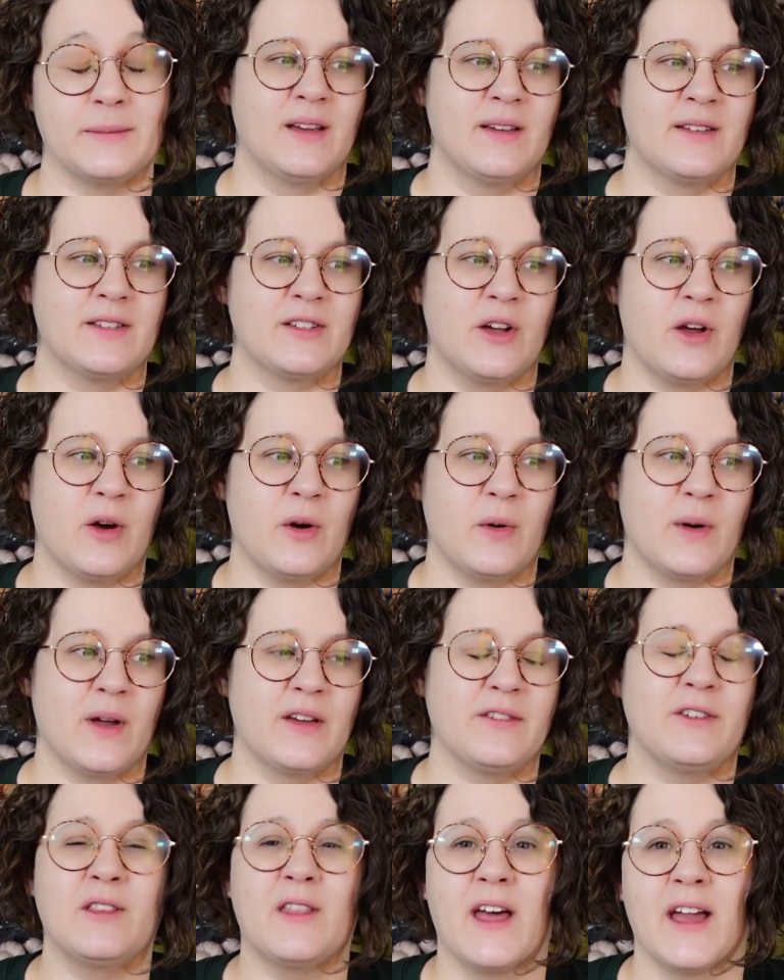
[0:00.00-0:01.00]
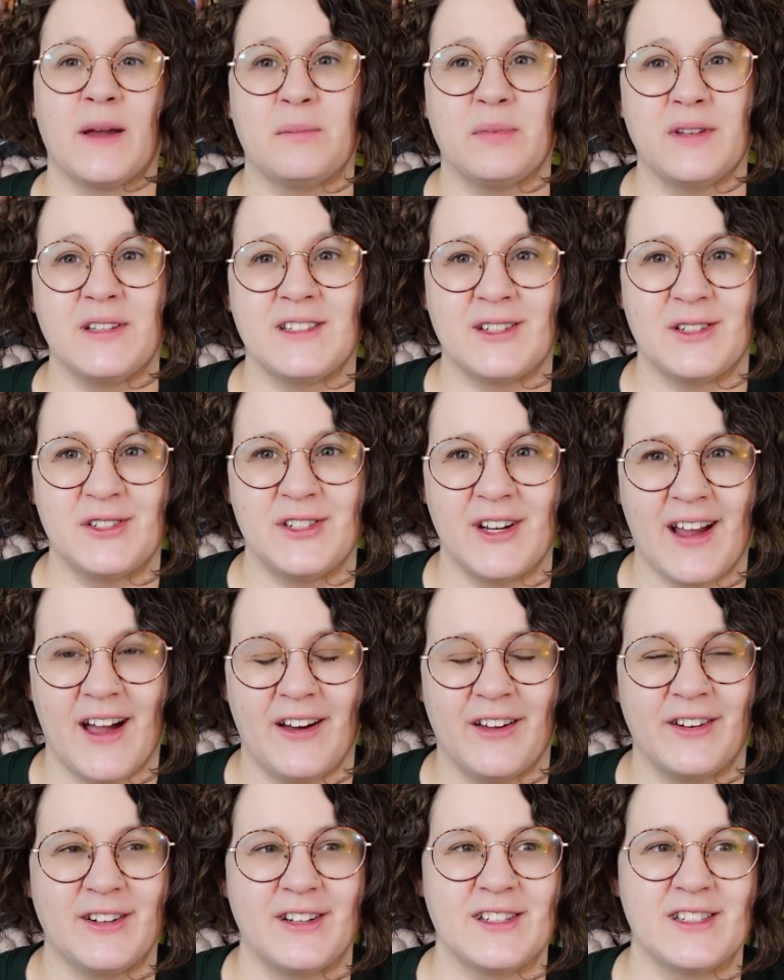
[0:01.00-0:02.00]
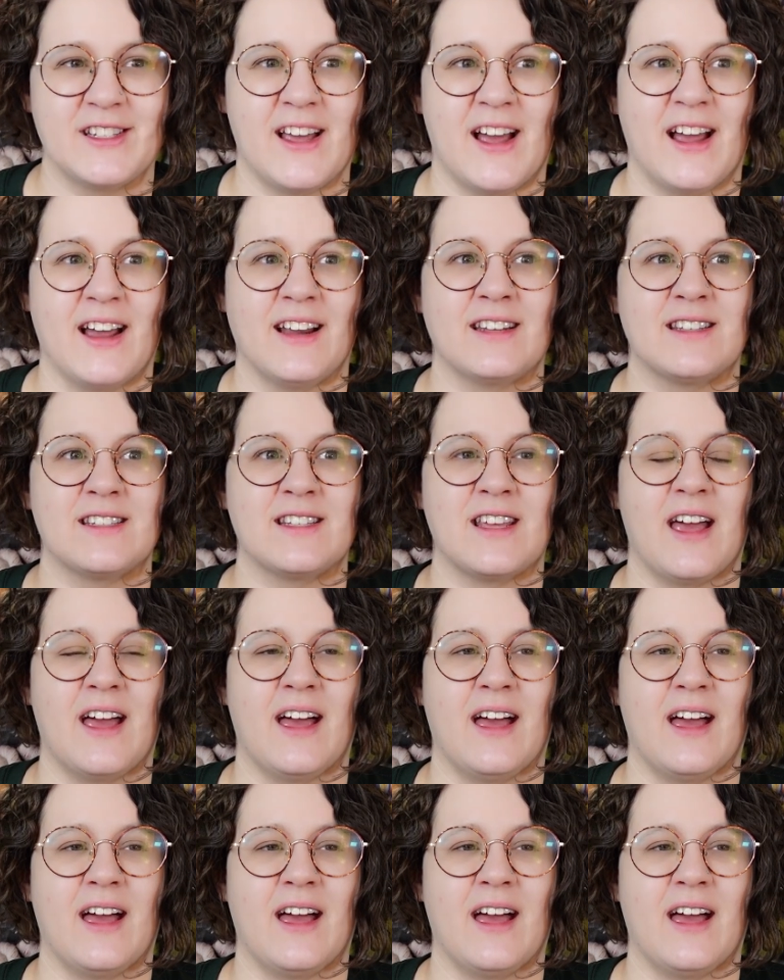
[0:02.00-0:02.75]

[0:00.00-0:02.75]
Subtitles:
So if you'd like, please go check out her designs.